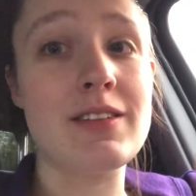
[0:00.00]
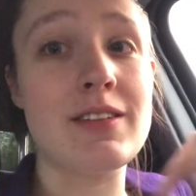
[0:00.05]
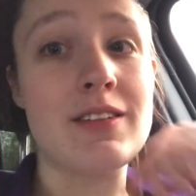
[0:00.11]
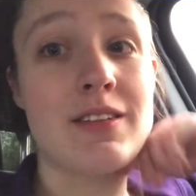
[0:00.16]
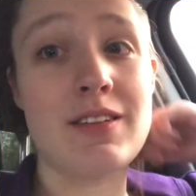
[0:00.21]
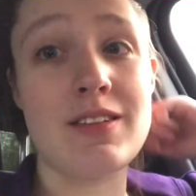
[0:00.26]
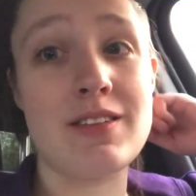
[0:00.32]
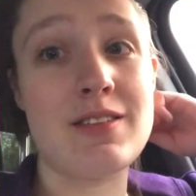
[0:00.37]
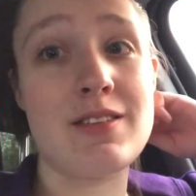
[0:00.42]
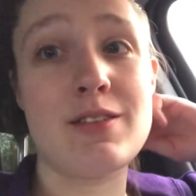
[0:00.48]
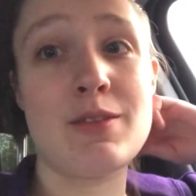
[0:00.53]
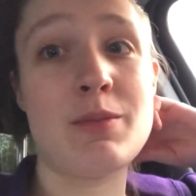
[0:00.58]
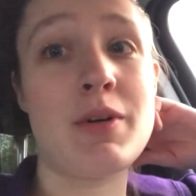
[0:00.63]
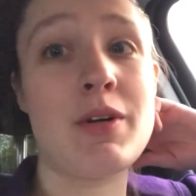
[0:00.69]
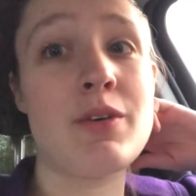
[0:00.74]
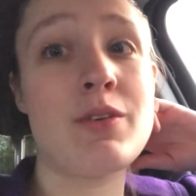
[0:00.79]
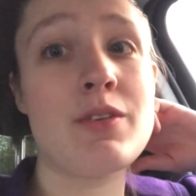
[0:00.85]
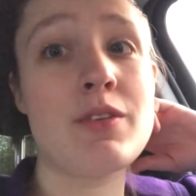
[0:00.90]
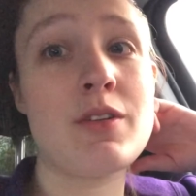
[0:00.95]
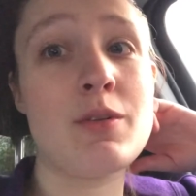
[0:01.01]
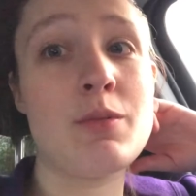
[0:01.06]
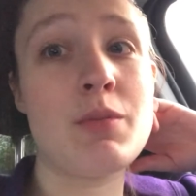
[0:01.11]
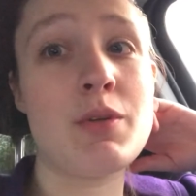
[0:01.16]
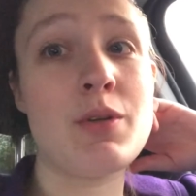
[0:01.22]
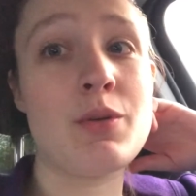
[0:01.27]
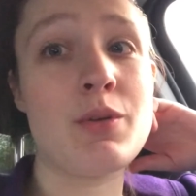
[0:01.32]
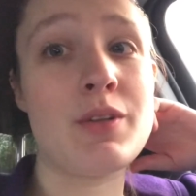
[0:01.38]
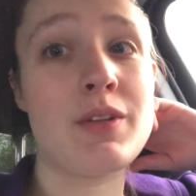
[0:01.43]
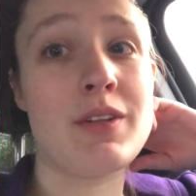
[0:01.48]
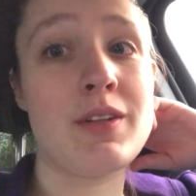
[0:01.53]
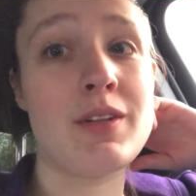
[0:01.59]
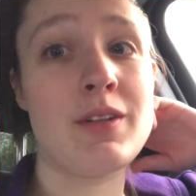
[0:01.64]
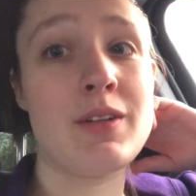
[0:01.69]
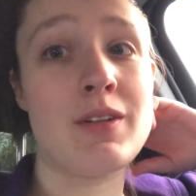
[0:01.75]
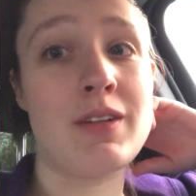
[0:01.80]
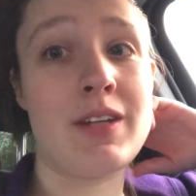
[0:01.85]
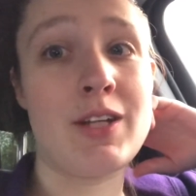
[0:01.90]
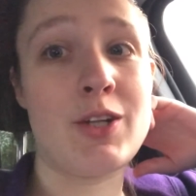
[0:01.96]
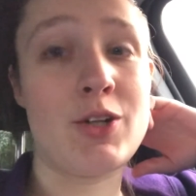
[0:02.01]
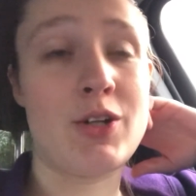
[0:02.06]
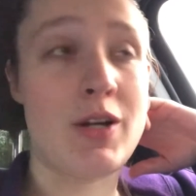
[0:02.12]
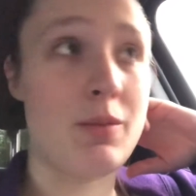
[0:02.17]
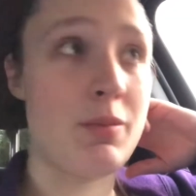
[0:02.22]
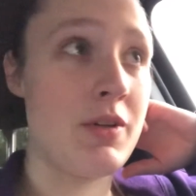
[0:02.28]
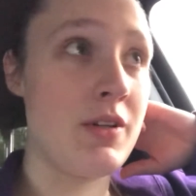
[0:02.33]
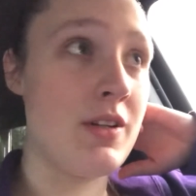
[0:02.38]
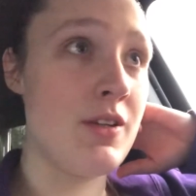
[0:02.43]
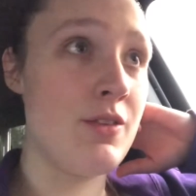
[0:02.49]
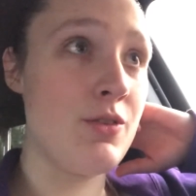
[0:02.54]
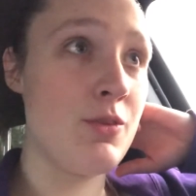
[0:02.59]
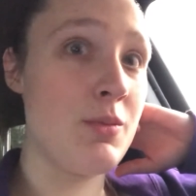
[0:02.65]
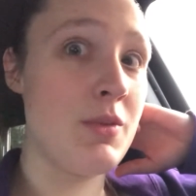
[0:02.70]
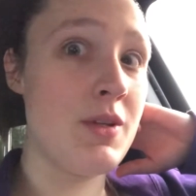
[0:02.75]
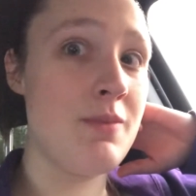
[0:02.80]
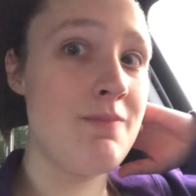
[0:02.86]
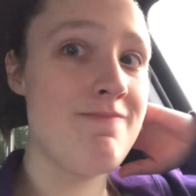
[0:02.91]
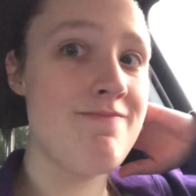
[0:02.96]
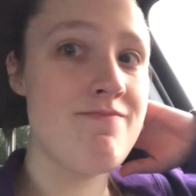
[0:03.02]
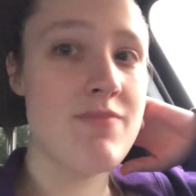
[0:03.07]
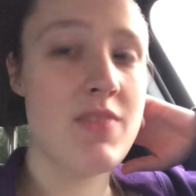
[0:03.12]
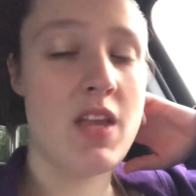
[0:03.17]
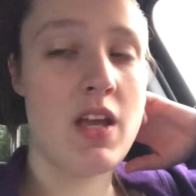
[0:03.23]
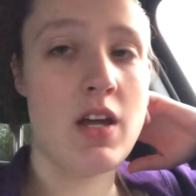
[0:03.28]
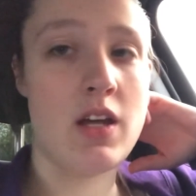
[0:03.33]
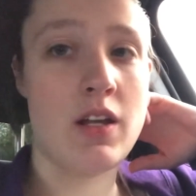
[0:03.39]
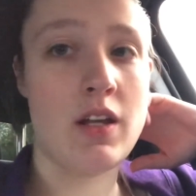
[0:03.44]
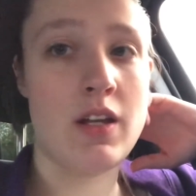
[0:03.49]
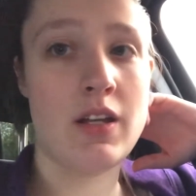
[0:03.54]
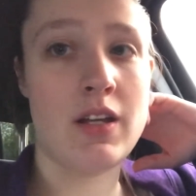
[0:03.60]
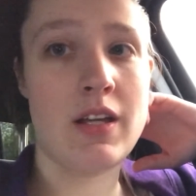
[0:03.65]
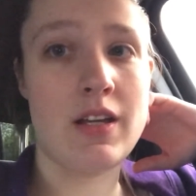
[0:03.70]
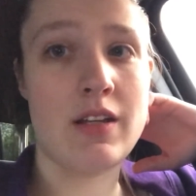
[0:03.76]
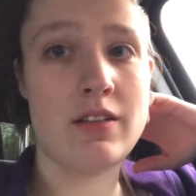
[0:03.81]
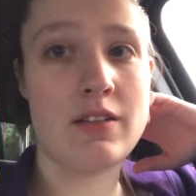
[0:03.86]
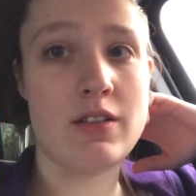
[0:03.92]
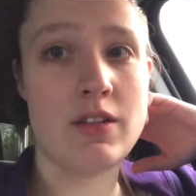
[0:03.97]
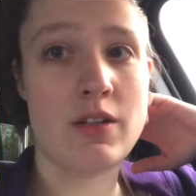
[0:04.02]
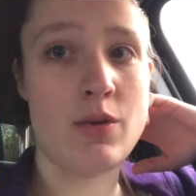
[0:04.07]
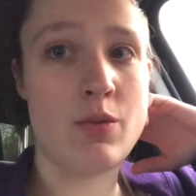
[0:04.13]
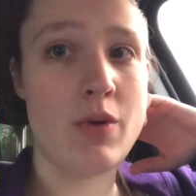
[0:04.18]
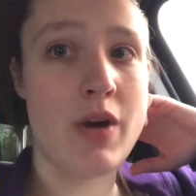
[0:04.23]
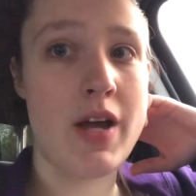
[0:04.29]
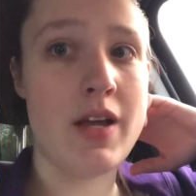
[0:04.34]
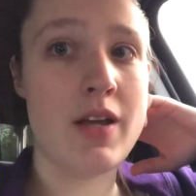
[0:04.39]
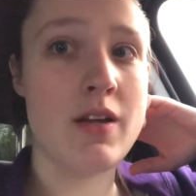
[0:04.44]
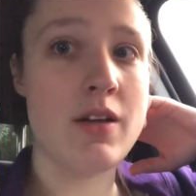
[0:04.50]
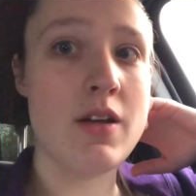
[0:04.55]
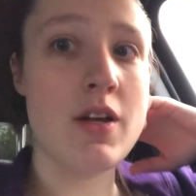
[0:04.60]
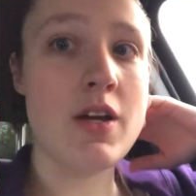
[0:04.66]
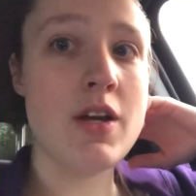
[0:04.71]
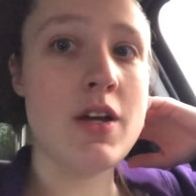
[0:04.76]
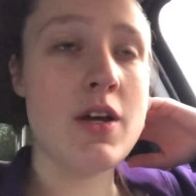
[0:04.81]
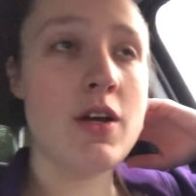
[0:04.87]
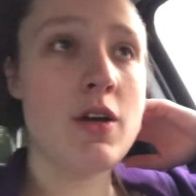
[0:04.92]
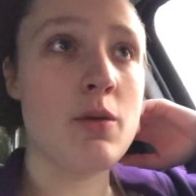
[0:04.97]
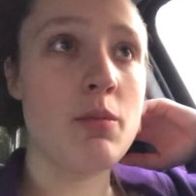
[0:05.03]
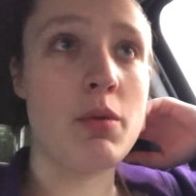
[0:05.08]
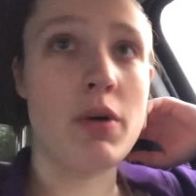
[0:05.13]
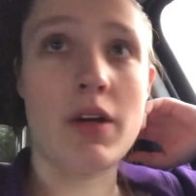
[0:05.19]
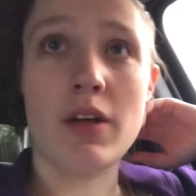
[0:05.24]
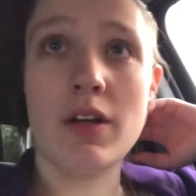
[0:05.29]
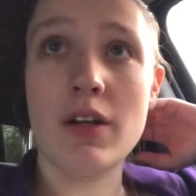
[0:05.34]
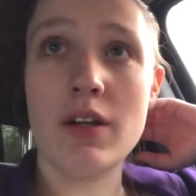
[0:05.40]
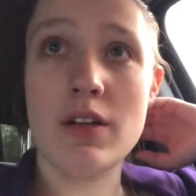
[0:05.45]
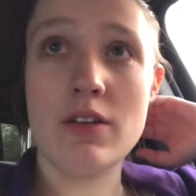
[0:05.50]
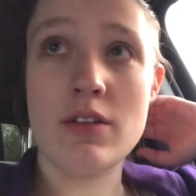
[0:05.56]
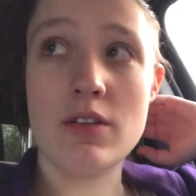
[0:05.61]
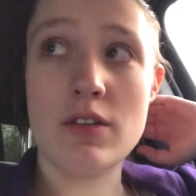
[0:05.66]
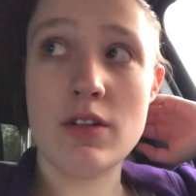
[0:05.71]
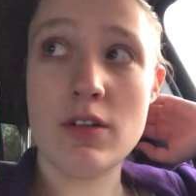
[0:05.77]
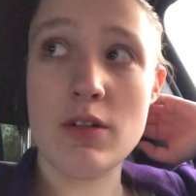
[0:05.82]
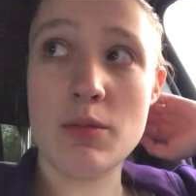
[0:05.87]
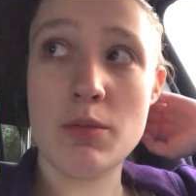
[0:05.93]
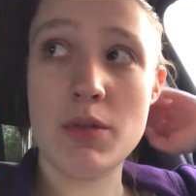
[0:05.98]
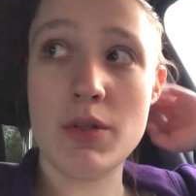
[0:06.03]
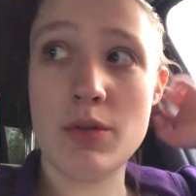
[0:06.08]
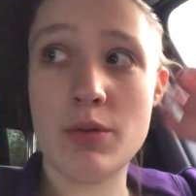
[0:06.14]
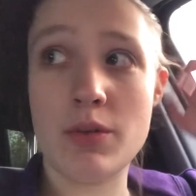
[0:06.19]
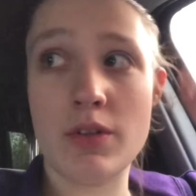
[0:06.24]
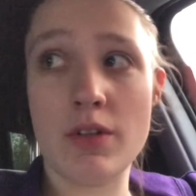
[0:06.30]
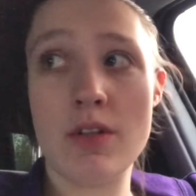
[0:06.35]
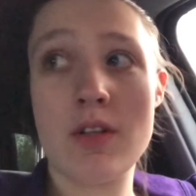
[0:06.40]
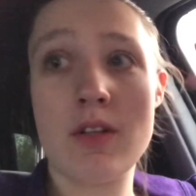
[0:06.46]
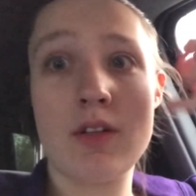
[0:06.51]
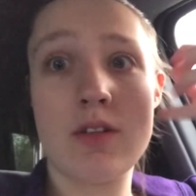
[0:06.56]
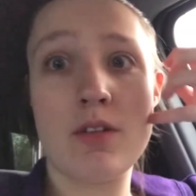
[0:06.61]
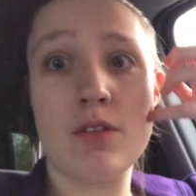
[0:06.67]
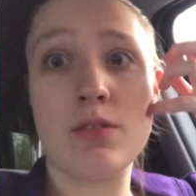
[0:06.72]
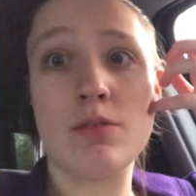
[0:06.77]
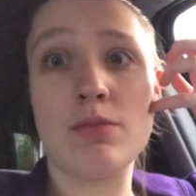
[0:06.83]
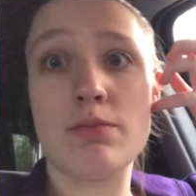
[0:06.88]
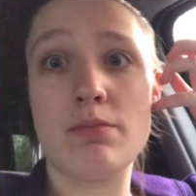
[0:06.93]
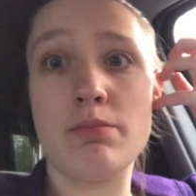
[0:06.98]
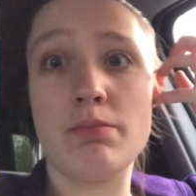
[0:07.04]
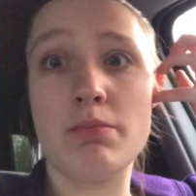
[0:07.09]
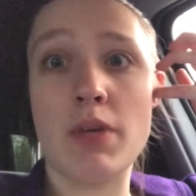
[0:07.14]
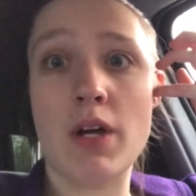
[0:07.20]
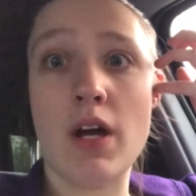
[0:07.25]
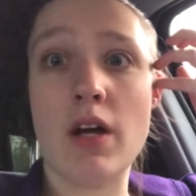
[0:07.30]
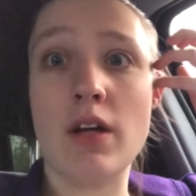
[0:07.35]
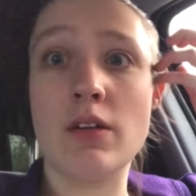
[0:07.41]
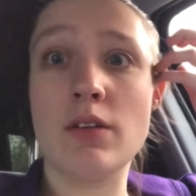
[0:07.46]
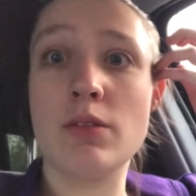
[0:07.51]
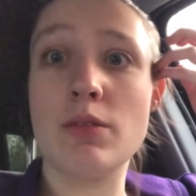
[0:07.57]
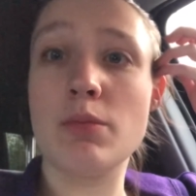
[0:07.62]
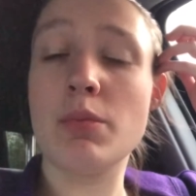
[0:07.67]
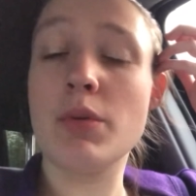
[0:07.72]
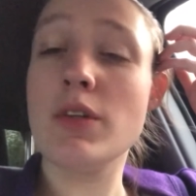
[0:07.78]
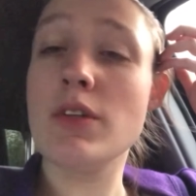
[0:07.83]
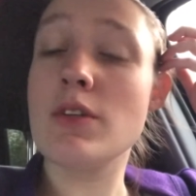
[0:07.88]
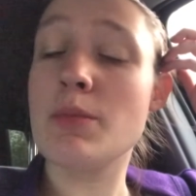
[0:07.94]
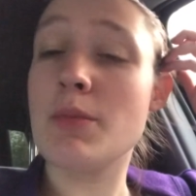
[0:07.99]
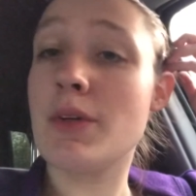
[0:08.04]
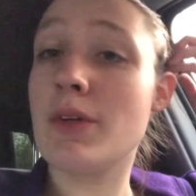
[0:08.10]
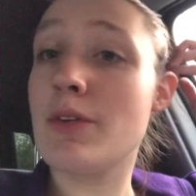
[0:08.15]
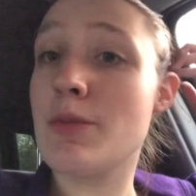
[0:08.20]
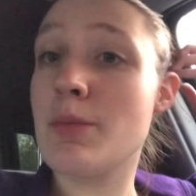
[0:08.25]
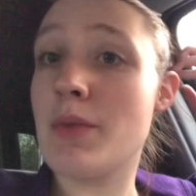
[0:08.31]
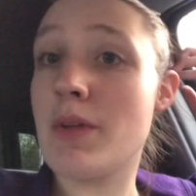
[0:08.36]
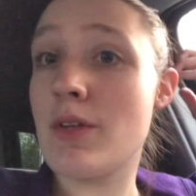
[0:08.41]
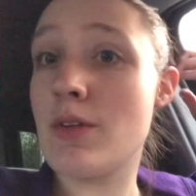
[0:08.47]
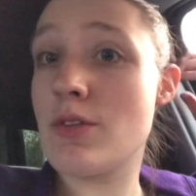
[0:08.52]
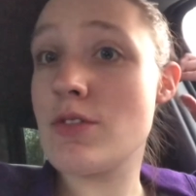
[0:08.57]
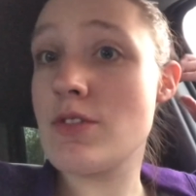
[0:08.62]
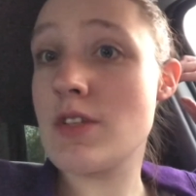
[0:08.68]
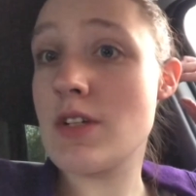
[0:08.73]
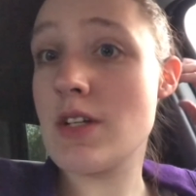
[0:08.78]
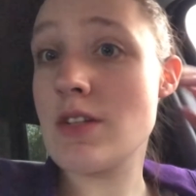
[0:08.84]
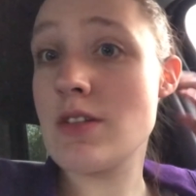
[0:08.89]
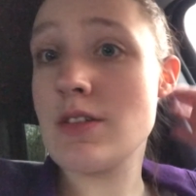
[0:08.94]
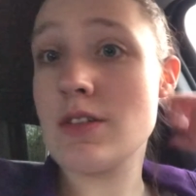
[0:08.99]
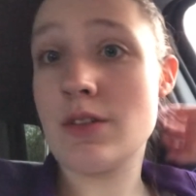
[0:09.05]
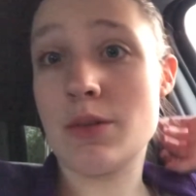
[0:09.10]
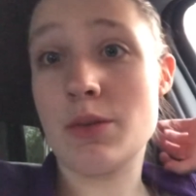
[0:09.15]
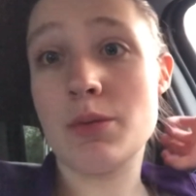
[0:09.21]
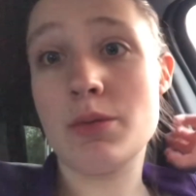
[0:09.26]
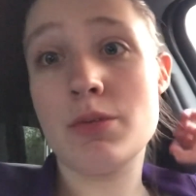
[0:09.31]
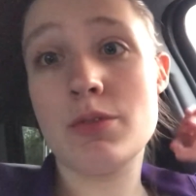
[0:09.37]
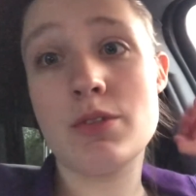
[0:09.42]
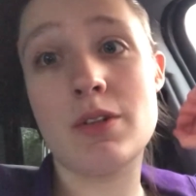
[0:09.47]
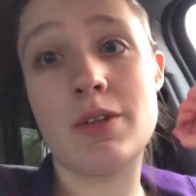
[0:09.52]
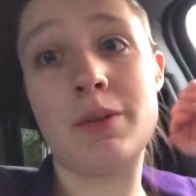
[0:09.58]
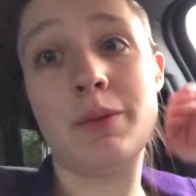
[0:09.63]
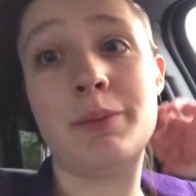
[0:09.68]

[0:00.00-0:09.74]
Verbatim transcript: because tomorrow's going to be a really, like, crappy day for me. And I can't tell you why, but it's just going to be really bad. But tomorrow's Mother's Day, too, so